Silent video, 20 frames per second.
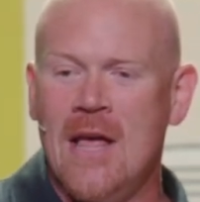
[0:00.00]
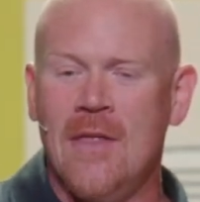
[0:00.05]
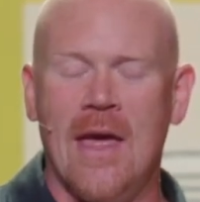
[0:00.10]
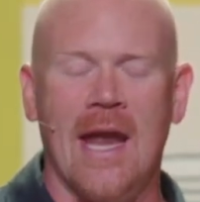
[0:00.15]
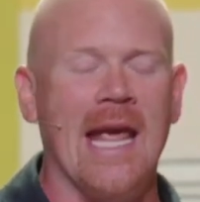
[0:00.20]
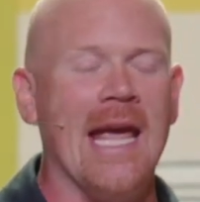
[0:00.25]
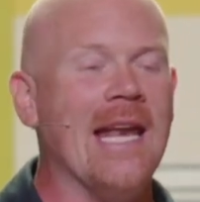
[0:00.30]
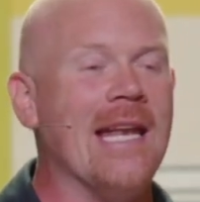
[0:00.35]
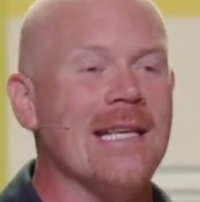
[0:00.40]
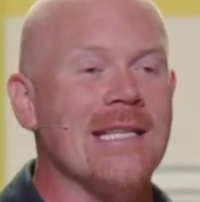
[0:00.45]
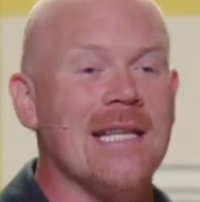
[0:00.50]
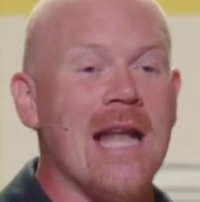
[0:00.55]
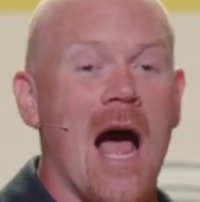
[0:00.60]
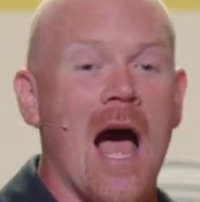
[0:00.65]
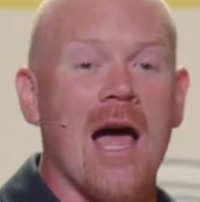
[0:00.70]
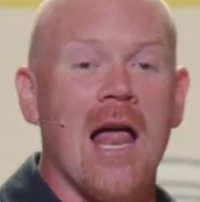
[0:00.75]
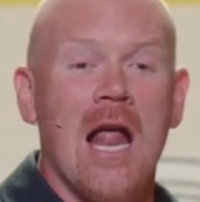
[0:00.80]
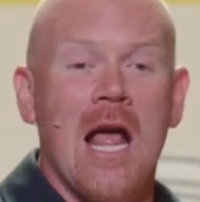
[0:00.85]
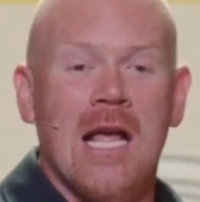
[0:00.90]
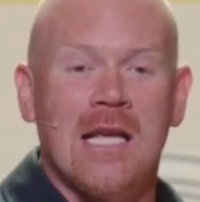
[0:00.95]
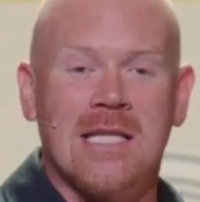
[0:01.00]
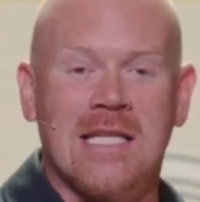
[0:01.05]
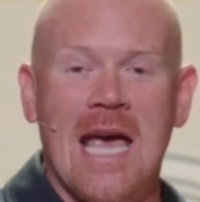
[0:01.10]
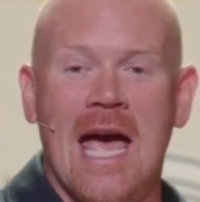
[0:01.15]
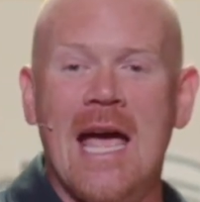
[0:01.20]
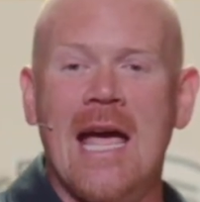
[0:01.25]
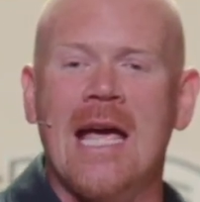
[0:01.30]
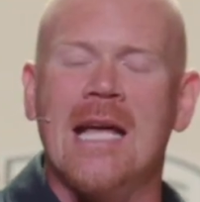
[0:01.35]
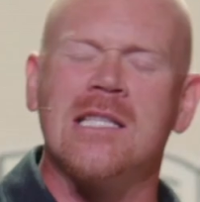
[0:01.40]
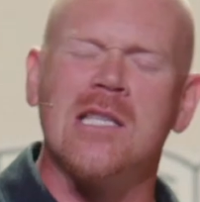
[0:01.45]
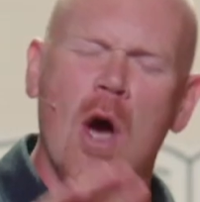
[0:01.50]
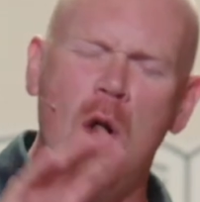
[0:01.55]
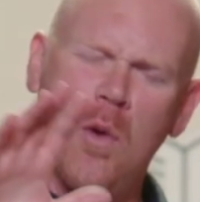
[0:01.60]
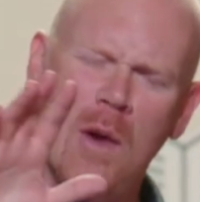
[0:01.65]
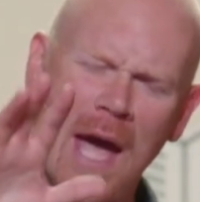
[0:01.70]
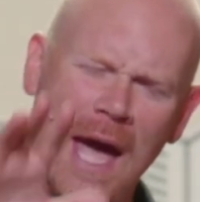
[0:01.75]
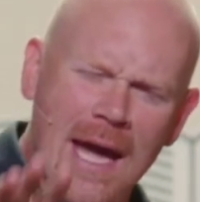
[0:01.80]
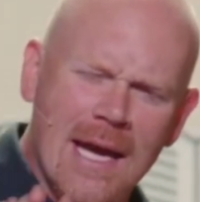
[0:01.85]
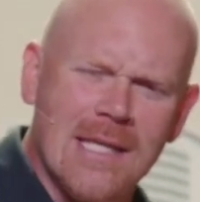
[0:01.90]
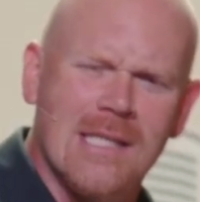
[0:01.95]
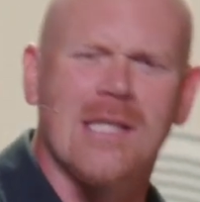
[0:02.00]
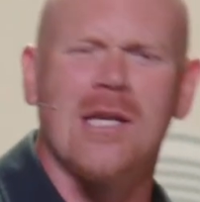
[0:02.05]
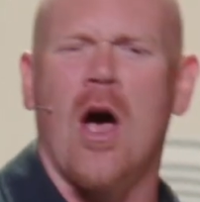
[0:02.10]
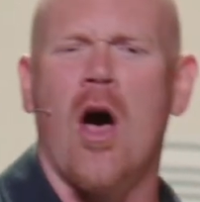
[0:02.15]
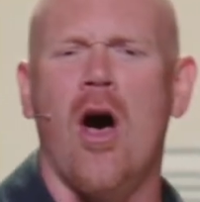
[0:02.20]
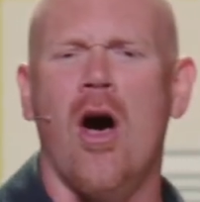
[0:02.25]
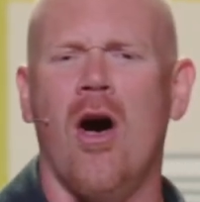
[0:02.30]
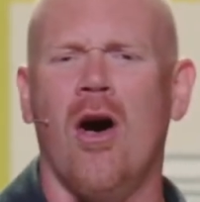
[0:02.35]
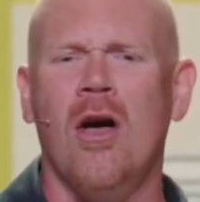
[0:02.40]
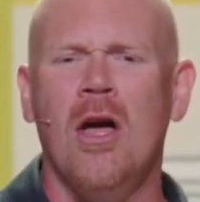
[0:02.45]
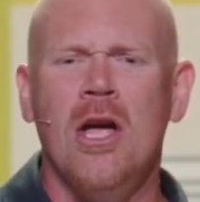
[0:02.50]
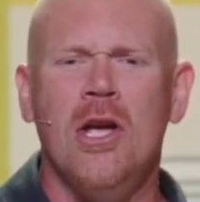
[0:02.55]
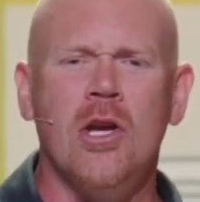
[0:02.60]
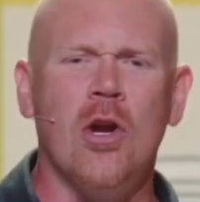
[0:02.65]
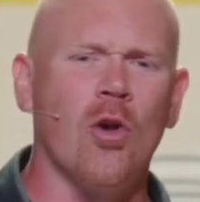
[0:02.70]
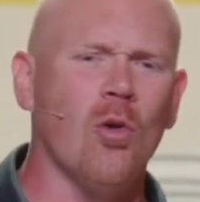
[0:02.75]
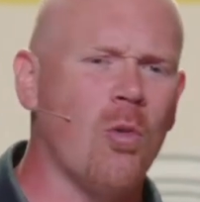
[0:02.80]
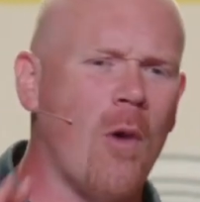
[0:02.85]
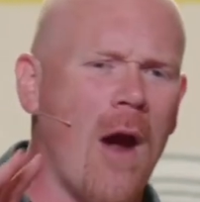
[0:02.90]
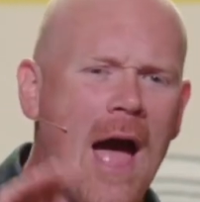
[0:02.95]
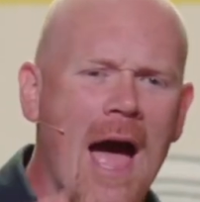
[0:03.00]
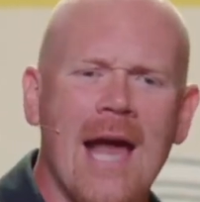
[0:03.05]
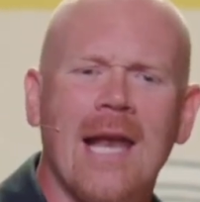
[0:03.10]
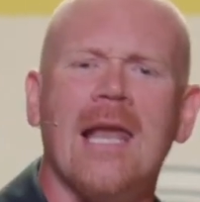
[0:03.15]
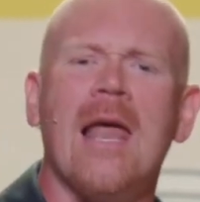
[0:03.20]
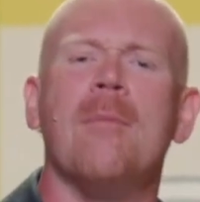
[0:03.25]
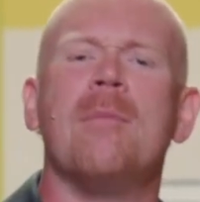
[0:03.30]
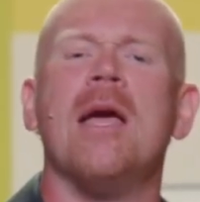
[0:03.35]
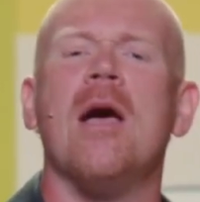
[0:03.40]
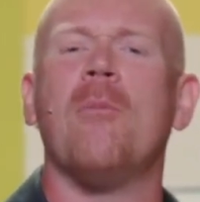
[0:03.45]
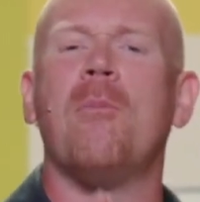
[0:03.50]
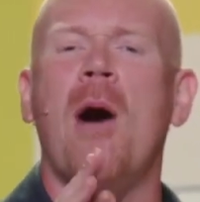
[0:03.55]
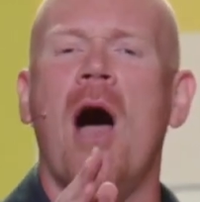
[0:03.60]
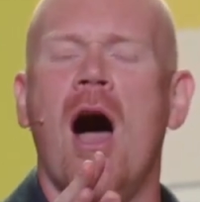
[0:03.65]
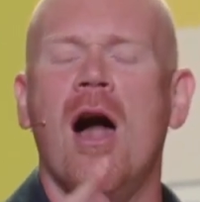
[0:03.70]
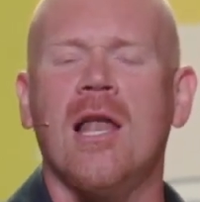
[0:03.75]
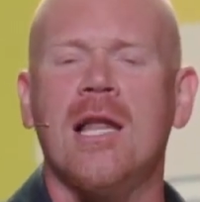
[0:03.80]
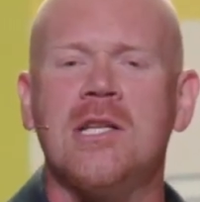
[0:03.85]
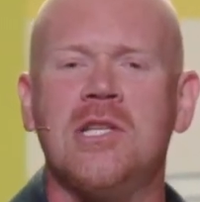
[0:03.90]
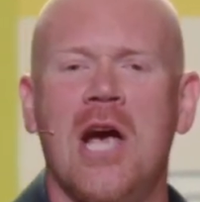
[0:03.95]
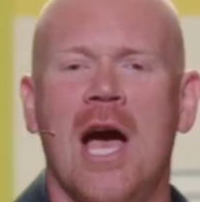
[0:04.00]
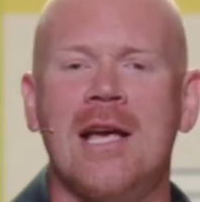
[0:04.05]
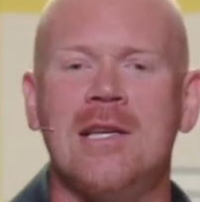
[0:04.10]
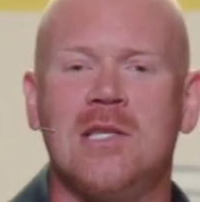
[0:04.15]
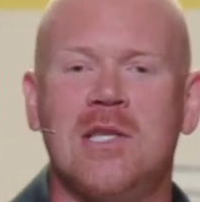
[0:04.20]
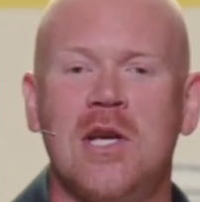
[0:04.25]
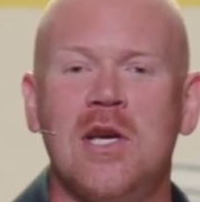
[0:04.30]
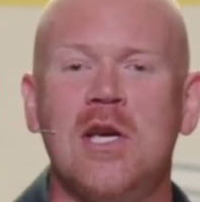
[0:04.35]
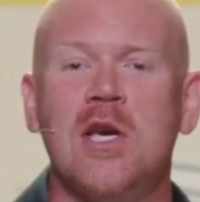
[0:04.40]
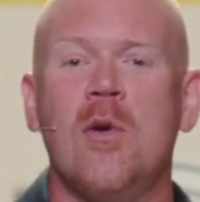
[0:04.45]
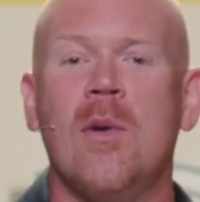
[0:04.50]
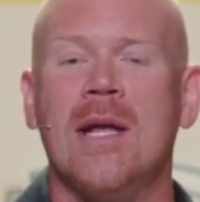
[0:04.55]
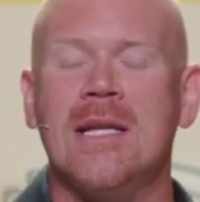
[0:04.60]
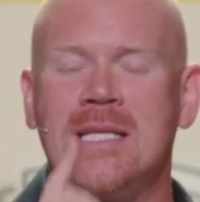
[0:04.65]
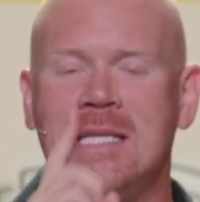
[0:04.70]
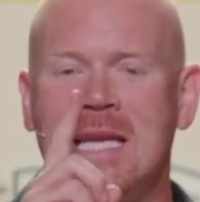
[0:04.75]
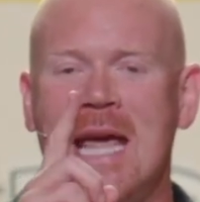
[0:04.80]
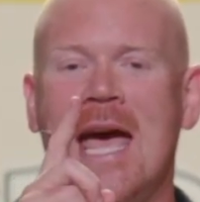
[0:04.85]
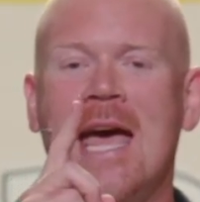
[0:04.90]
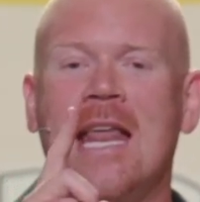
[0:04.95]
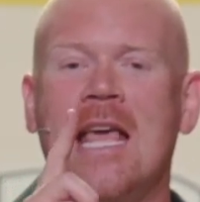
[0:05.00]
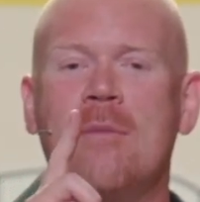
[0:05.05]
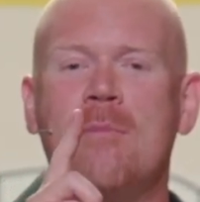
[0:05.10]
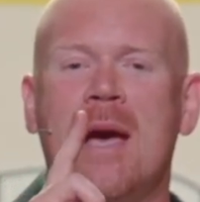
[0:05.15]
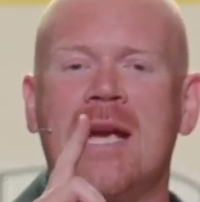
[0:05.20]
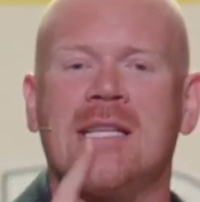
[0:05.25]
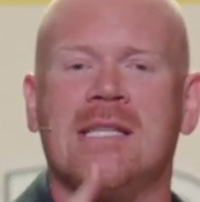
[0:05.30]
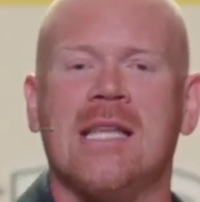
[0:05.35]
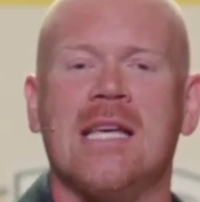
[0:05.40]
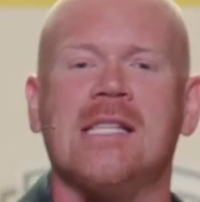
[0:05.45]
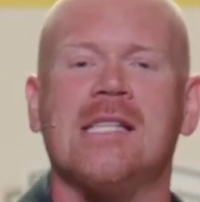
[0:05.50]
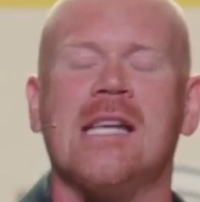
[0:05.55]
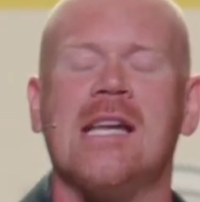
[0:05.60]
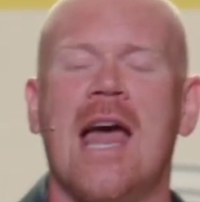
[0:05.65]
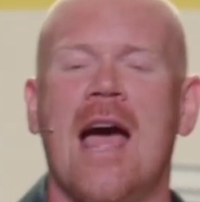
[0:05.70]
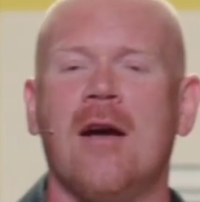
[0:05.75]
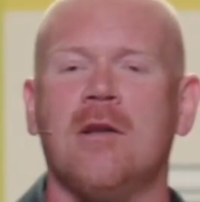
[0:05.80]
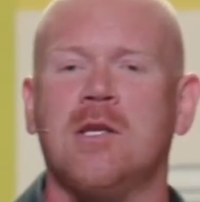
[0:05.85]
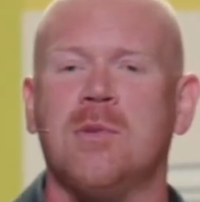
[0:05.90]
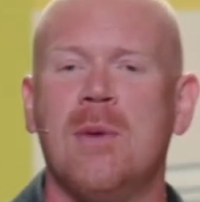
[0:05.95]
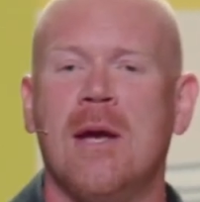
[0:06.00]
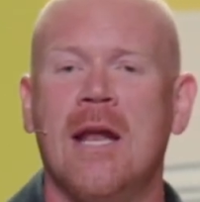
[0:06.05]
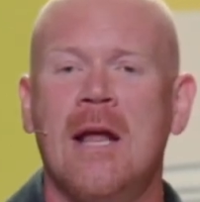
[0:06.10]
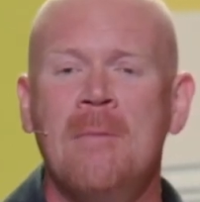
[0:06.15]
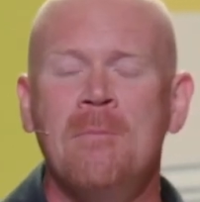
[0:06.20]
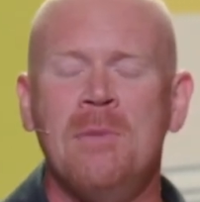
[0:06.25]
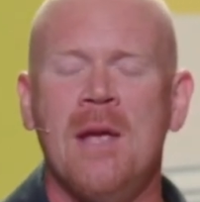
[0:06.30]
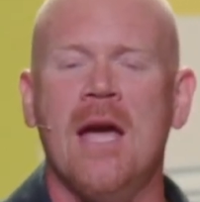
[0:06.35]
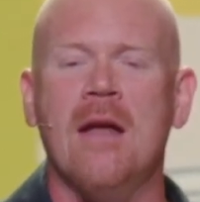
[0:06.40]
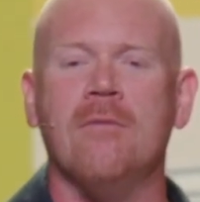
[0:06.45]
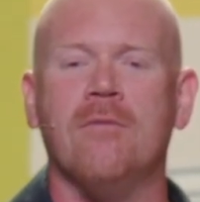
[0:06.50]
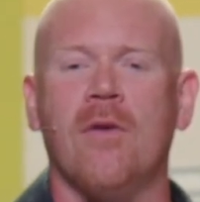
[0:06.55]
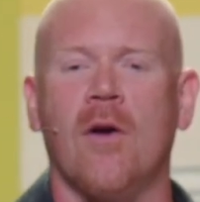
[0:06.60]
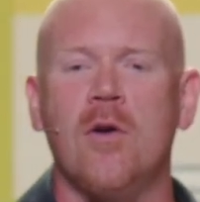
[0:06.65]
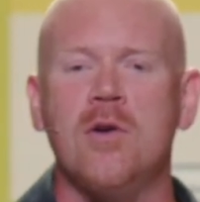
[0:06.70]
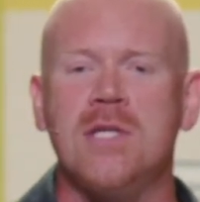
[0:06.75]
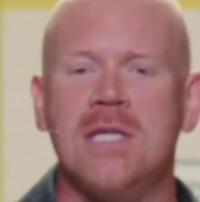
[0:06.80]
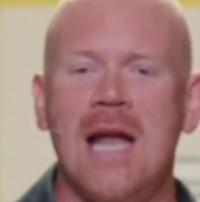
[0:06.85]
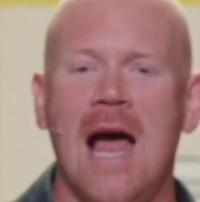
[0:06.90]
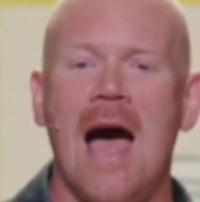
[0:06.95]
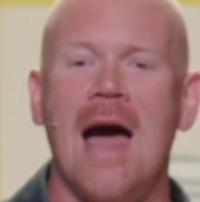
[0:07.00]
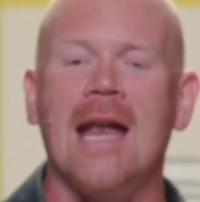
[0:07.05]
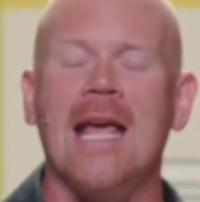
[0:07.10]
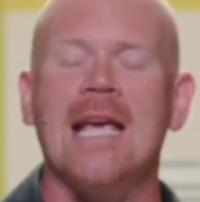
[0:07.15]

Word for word: That he does not say, It's okay, Saul, you're right, let me apologize to you. Instead, he makes this announcement in verse 9.